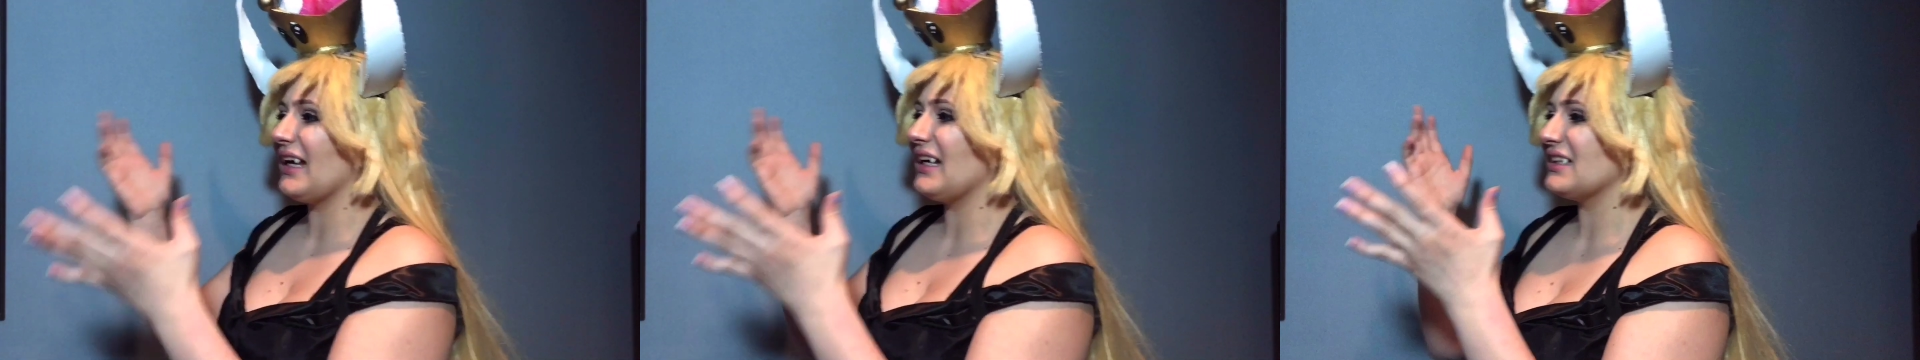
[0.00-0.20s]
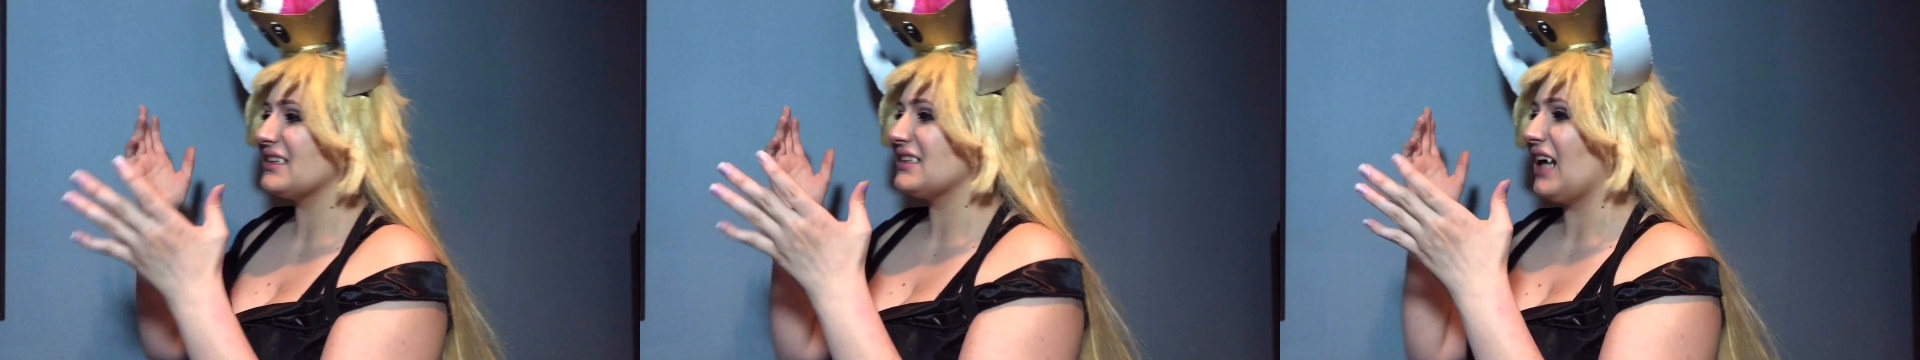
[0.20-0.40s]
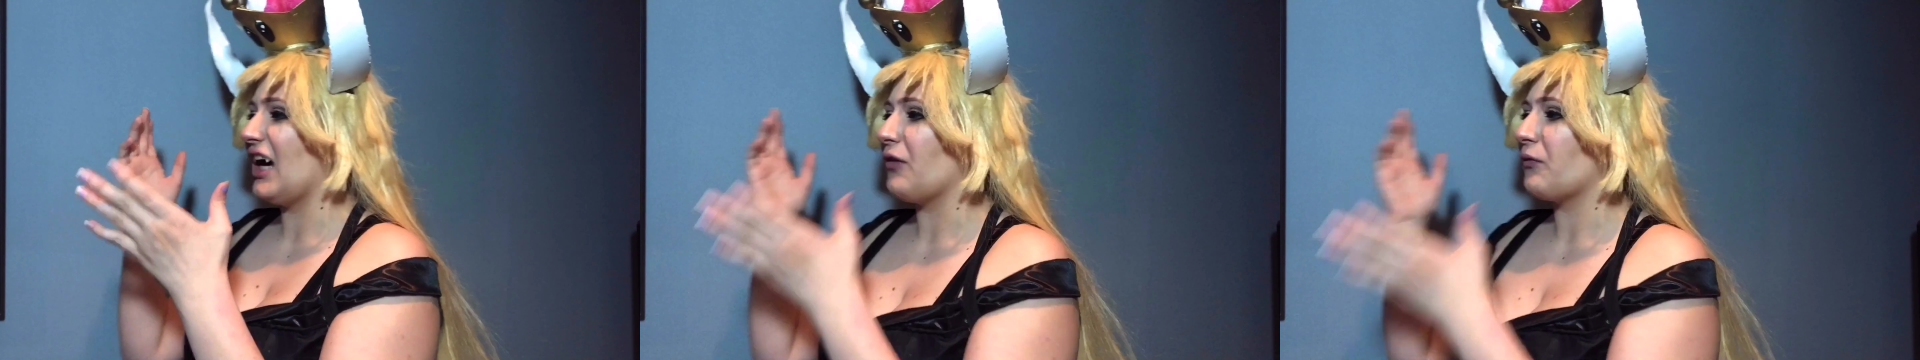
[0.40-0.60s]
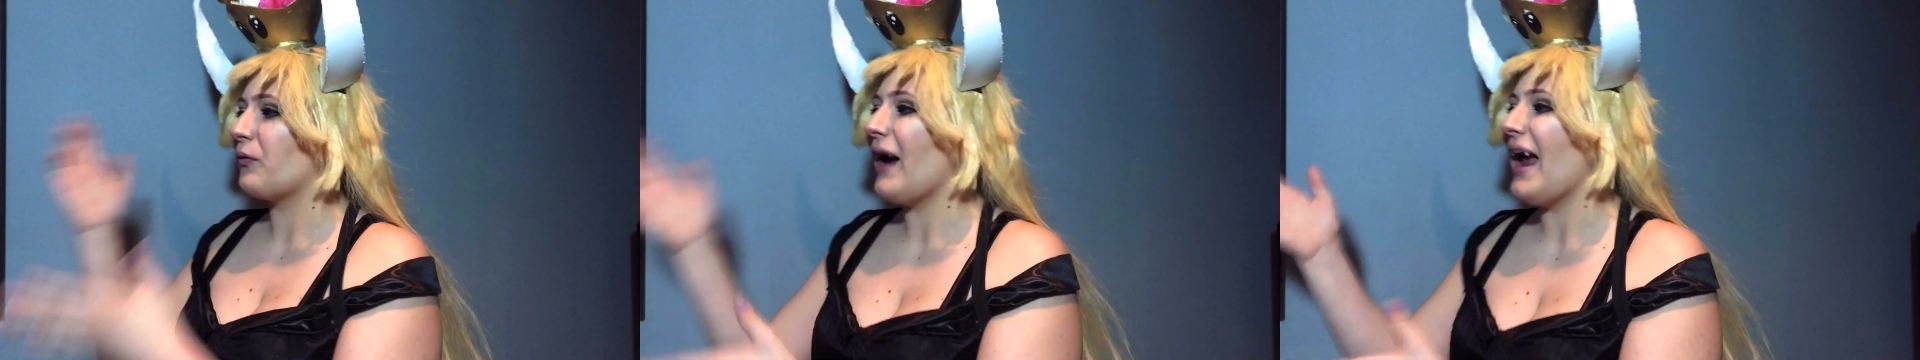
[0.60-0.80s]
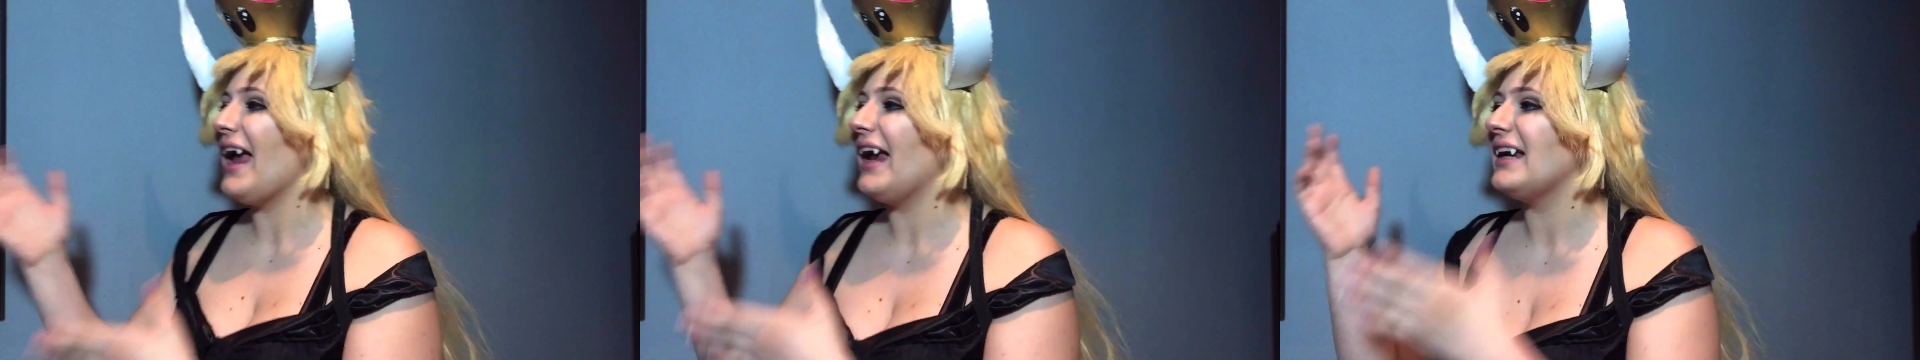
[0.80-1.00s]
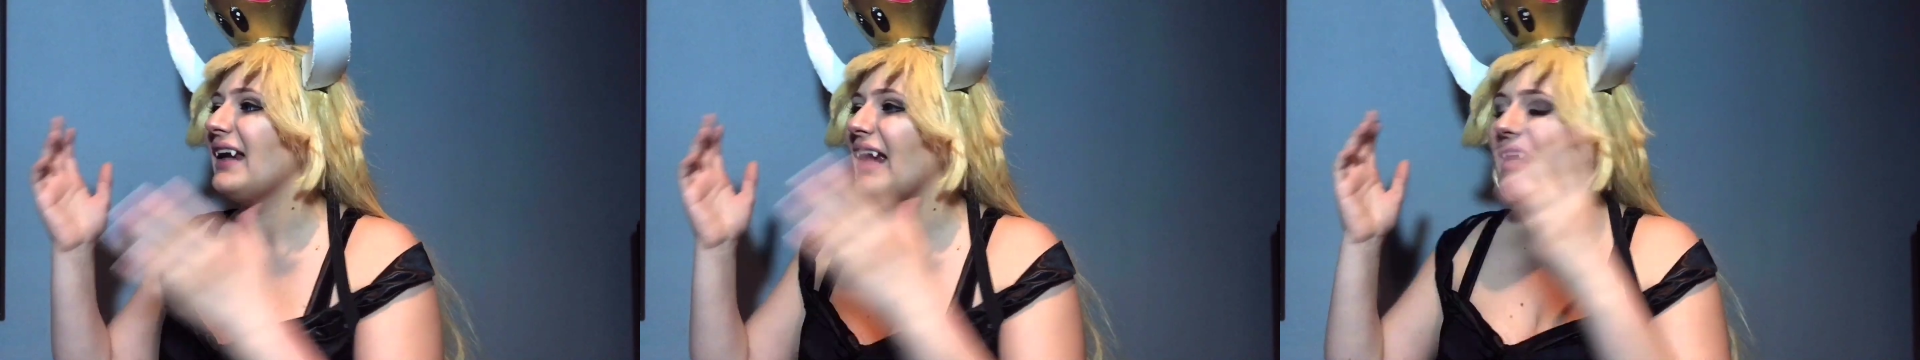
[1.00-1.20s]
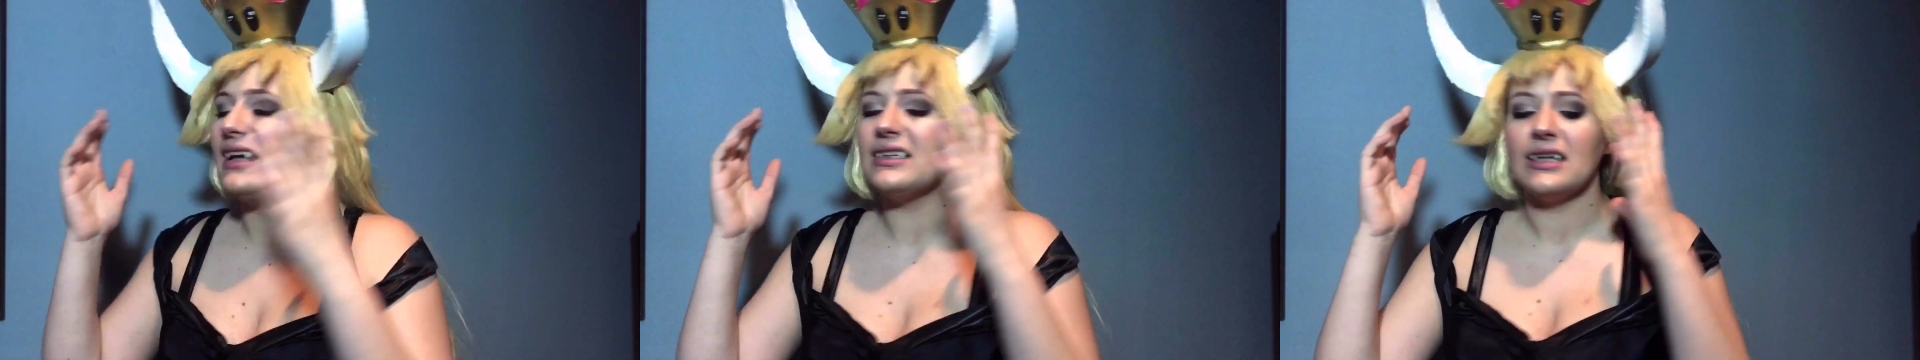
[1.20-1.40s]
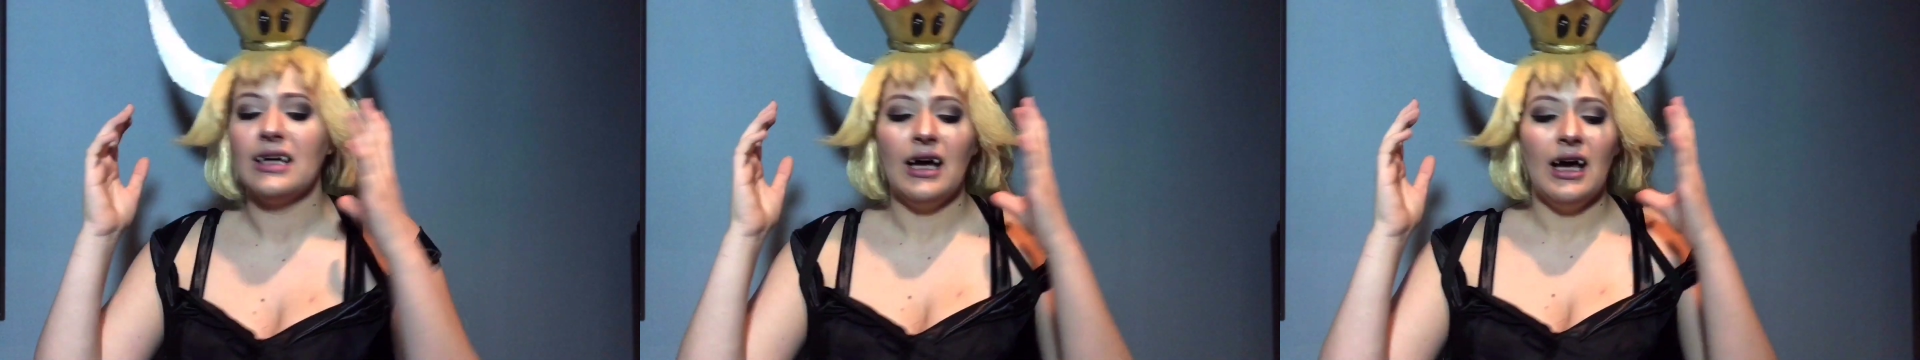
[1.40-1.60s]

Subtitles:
and it's not red, and